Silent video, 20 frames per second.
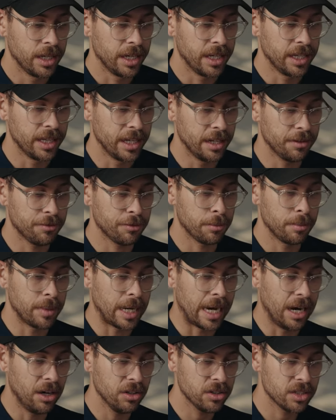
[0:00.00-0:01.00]
And then
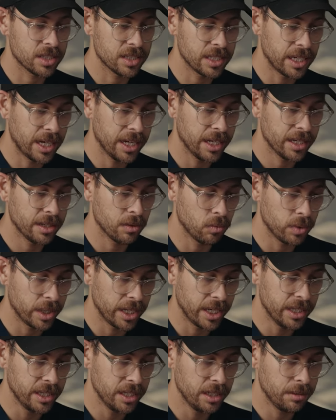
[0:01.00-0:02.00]
from outside,
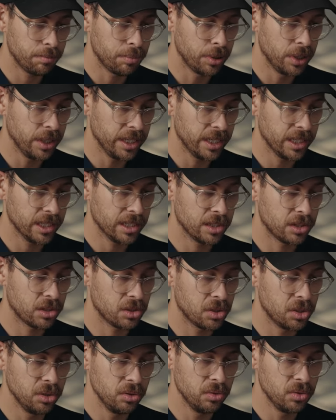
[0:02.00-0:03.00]
we ended up putting
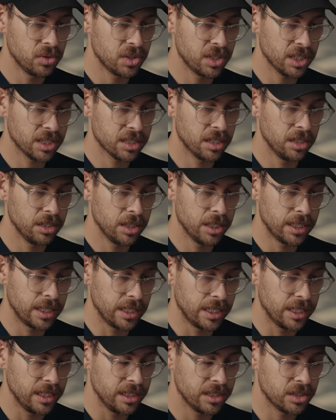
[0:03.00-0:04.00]
two
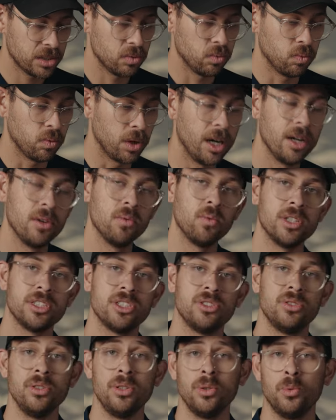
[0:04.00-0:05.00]
600Ds. One
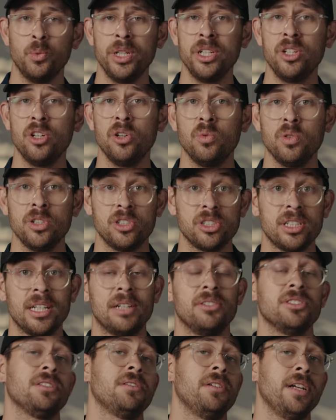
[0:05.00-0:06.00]
was through the window, which
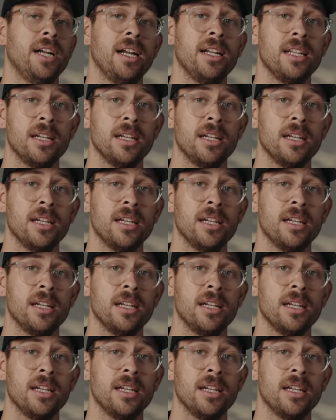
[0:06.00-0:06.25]
that was a great